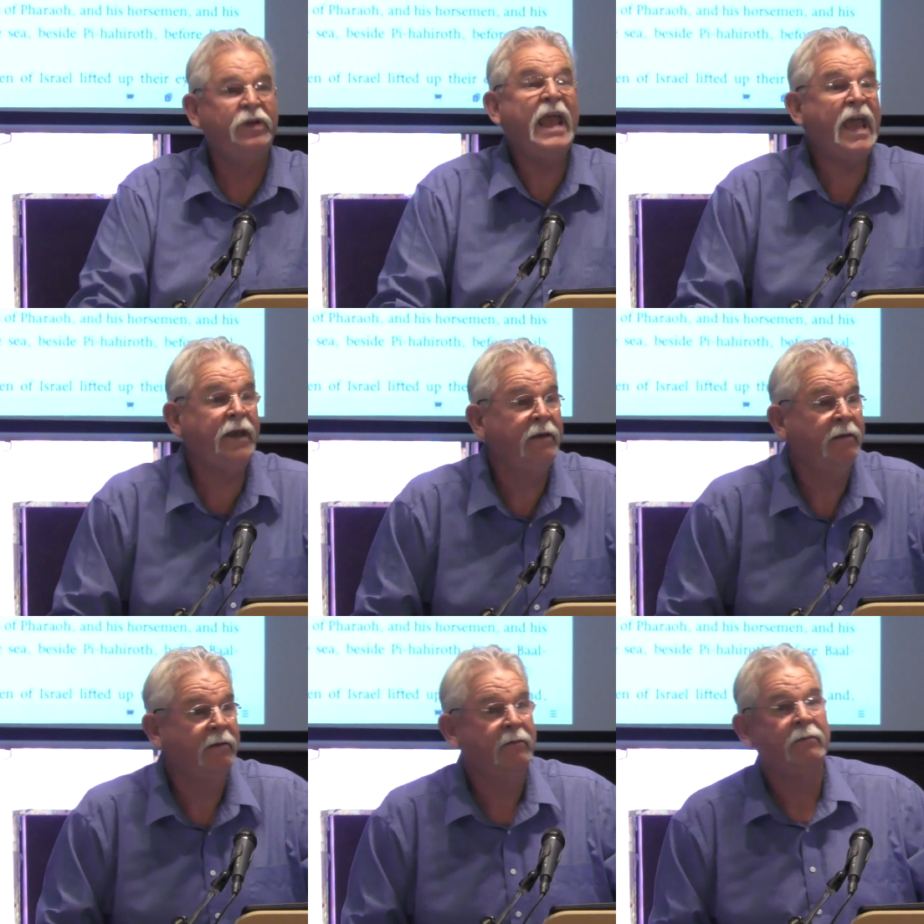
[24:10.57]
did,
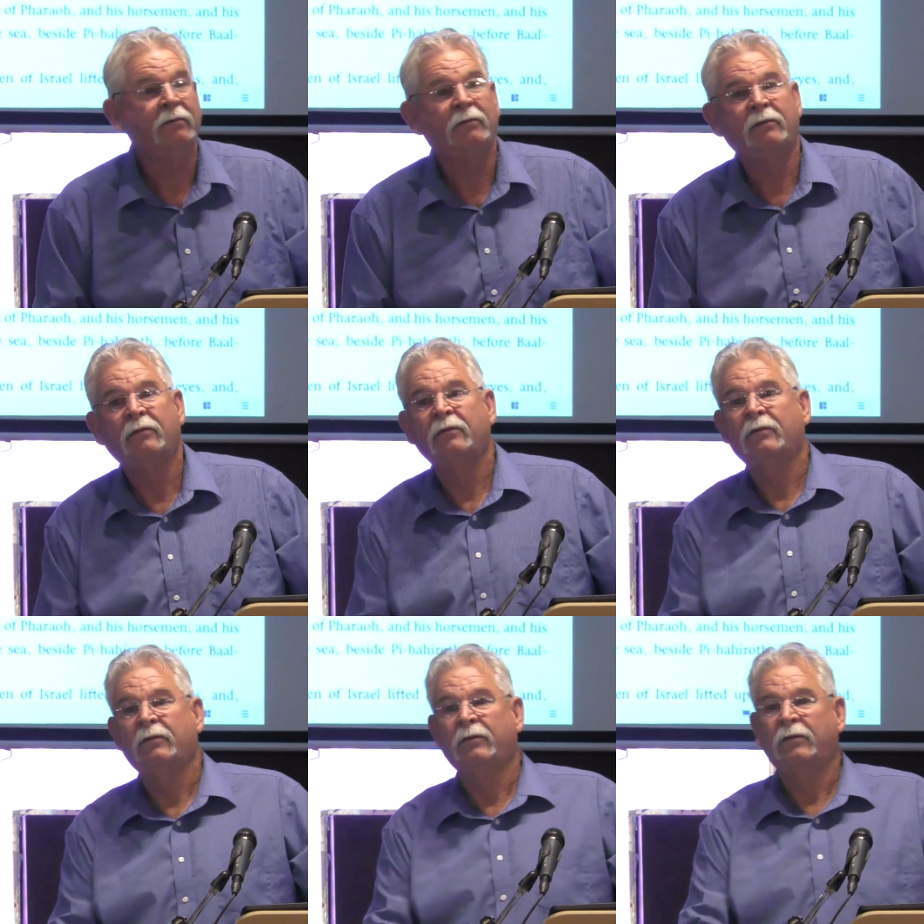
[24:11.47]

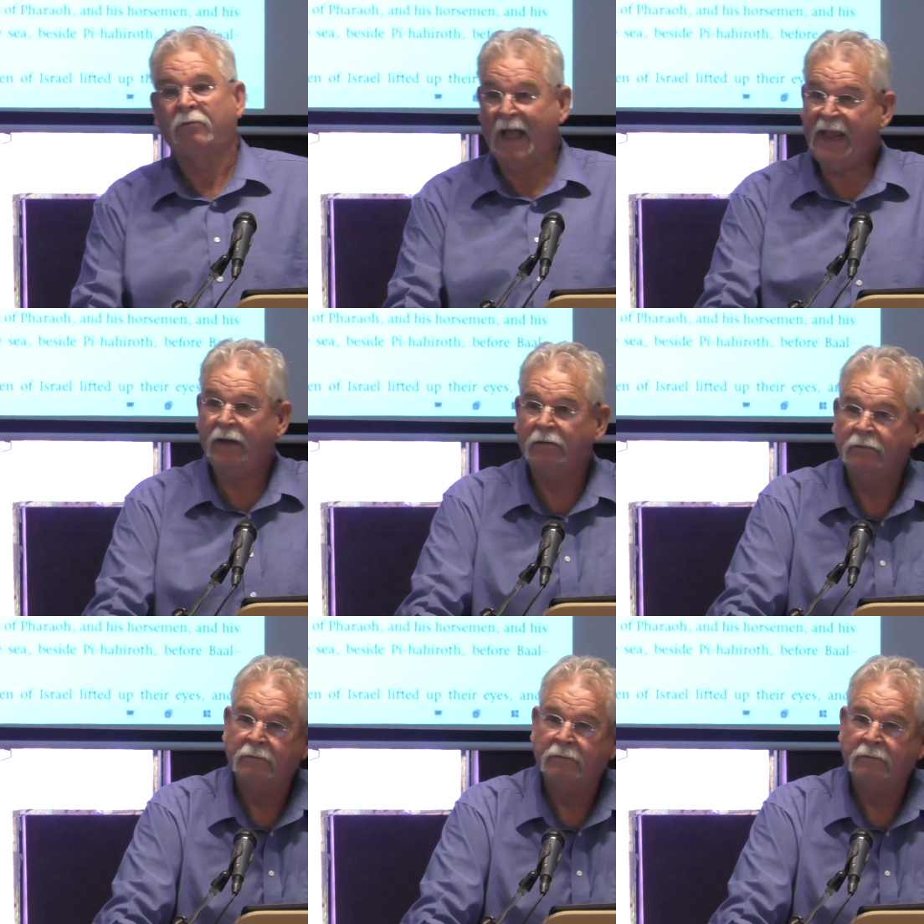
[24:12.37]
right?